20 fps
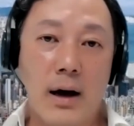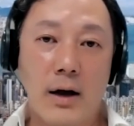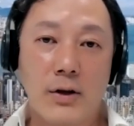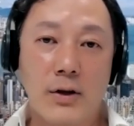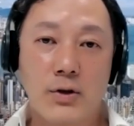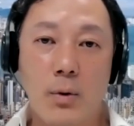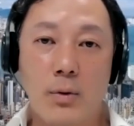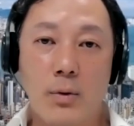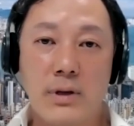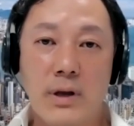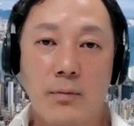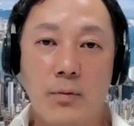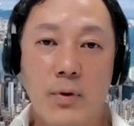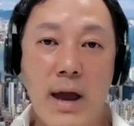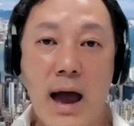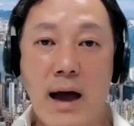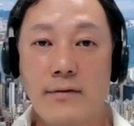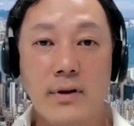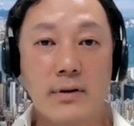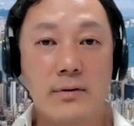So if we
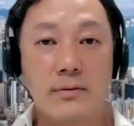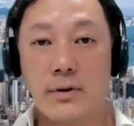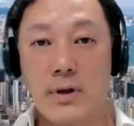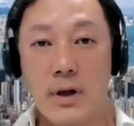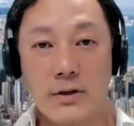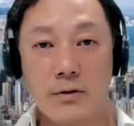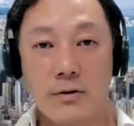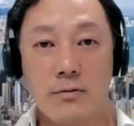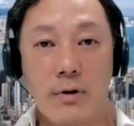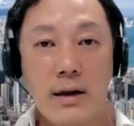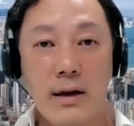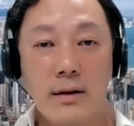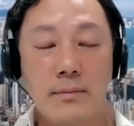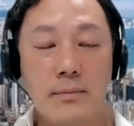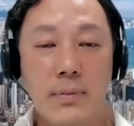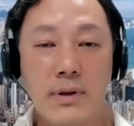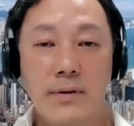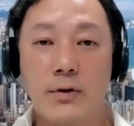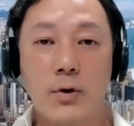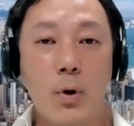have it, that's great.
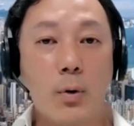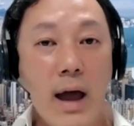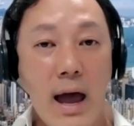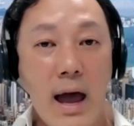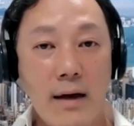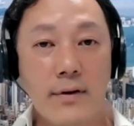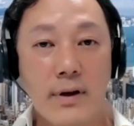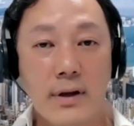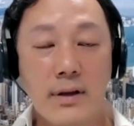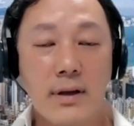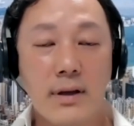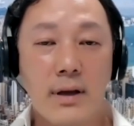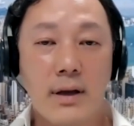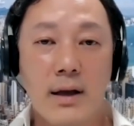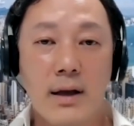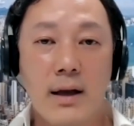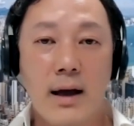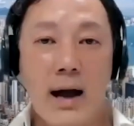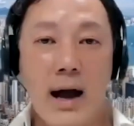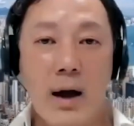If we don't have it,
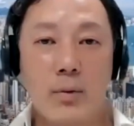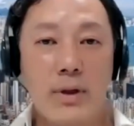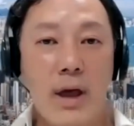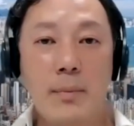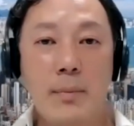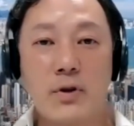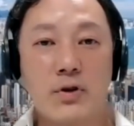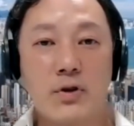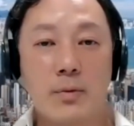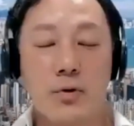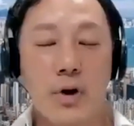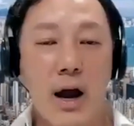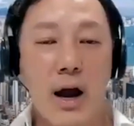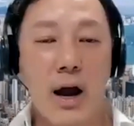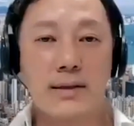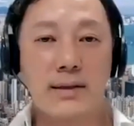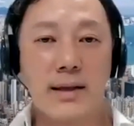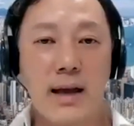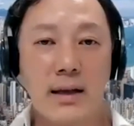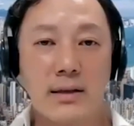I would not be
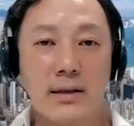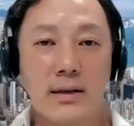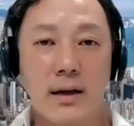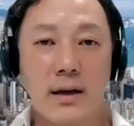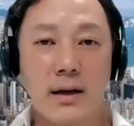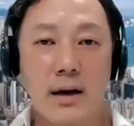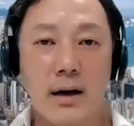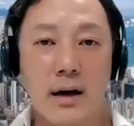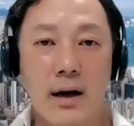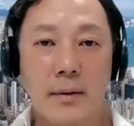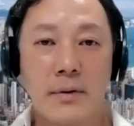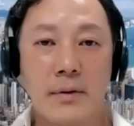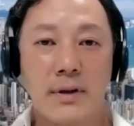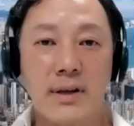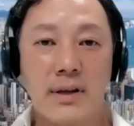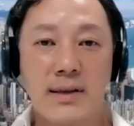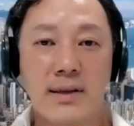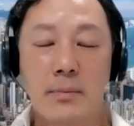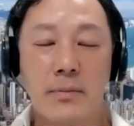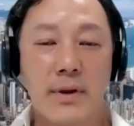surprised that
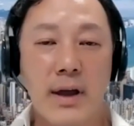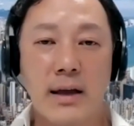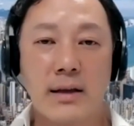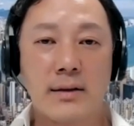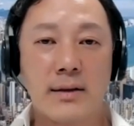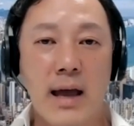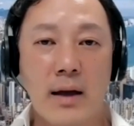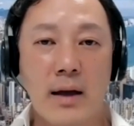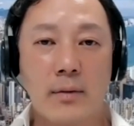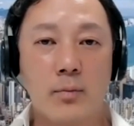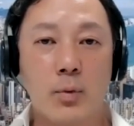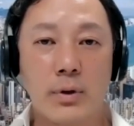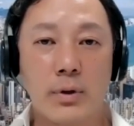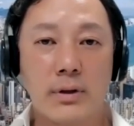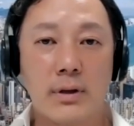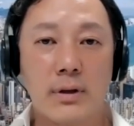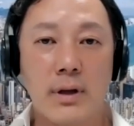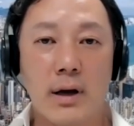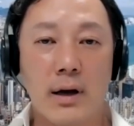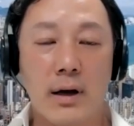there's something that would
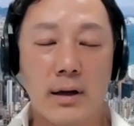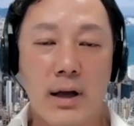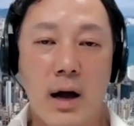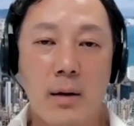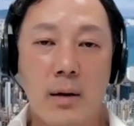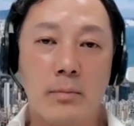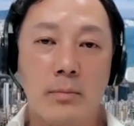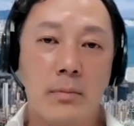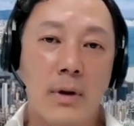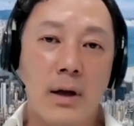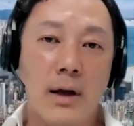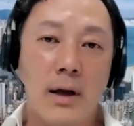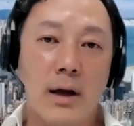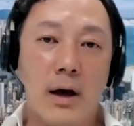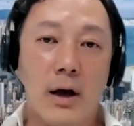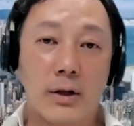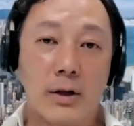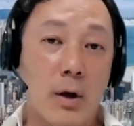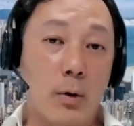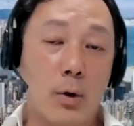
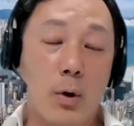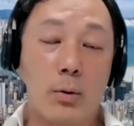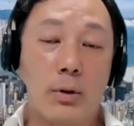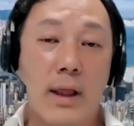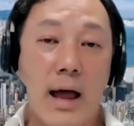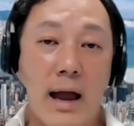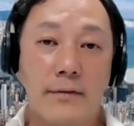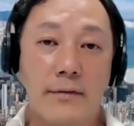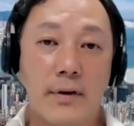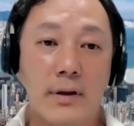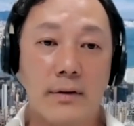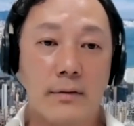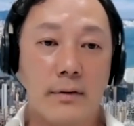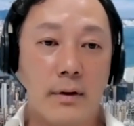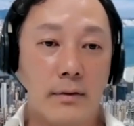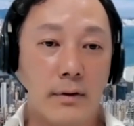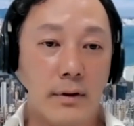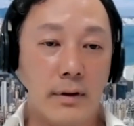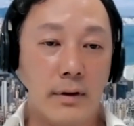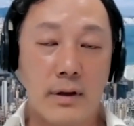they'll go live
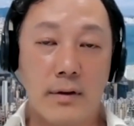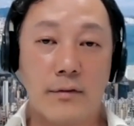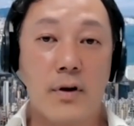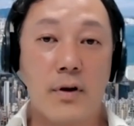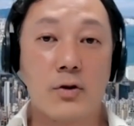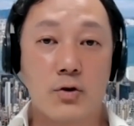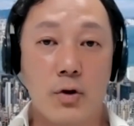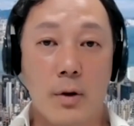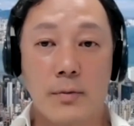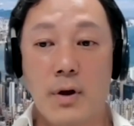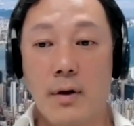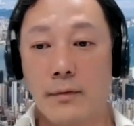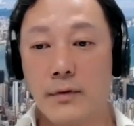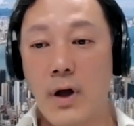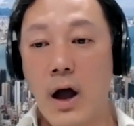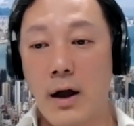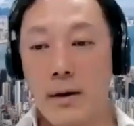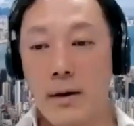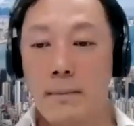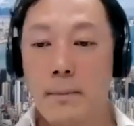in a very short period of
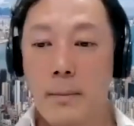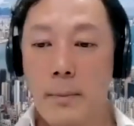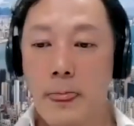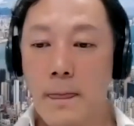time.